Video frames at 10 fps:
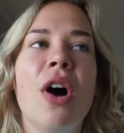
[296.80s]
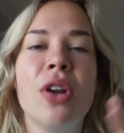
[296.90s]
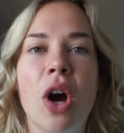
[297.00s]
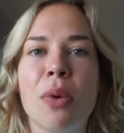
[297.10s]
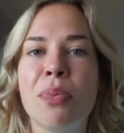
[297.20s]

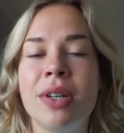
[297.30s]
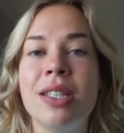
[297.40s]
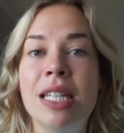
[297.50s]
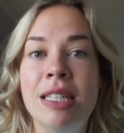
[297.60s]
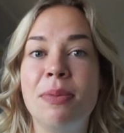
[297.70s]
an art
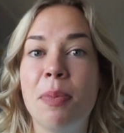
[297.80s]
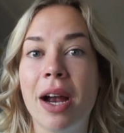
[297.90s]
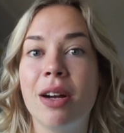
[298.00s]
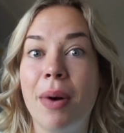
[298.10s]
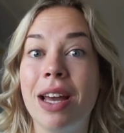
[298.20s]
print
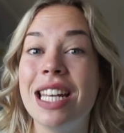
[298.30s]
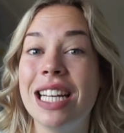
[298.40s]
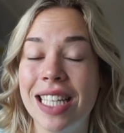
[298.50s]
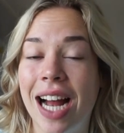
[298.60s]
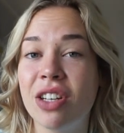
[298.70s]
inspired by The
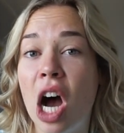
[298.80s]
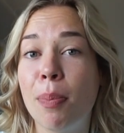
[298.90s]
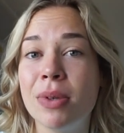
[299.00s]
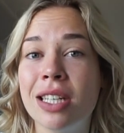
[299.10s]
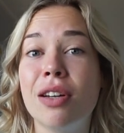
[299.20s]
Exact
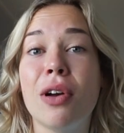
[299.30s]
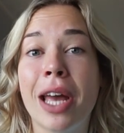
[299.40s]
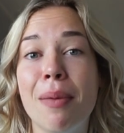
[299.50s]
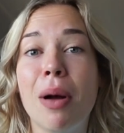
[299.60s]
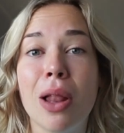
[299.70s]
Opposite of
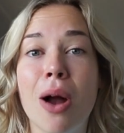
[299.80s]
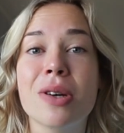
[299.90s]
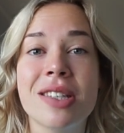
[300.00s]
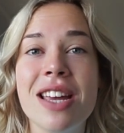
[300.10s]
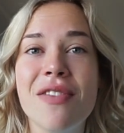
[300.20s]
Okay by
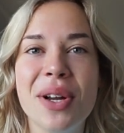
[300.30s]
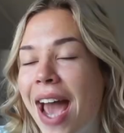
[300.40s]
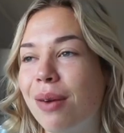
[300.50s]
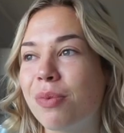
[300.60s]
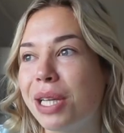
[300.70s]
Laura Steven,
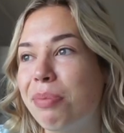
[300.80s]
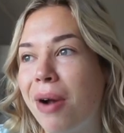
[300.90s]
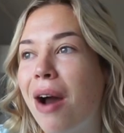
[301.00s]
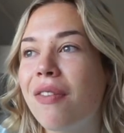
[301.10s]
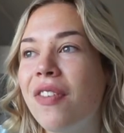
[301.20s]
and I'm really
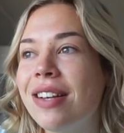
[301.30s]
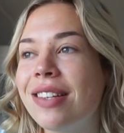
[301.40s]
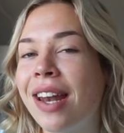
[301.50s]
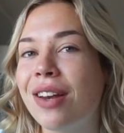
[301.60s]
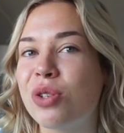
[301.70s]
proud of it,
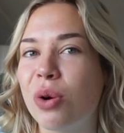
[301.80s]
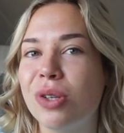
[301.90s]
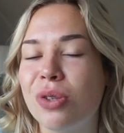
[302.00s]
and I showed